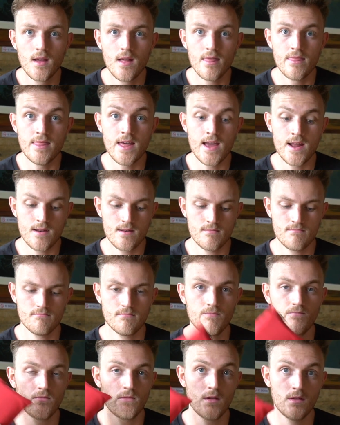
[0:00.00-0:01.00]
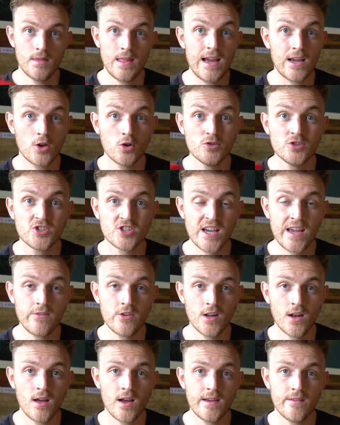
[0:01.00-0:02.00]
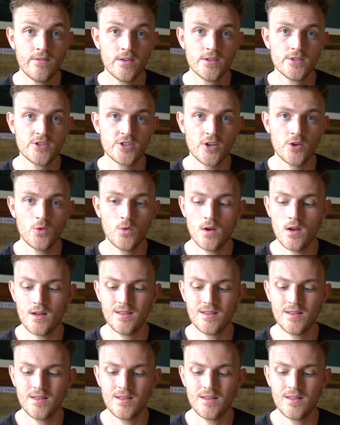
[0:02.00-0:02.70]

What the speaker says: then that could save your life. So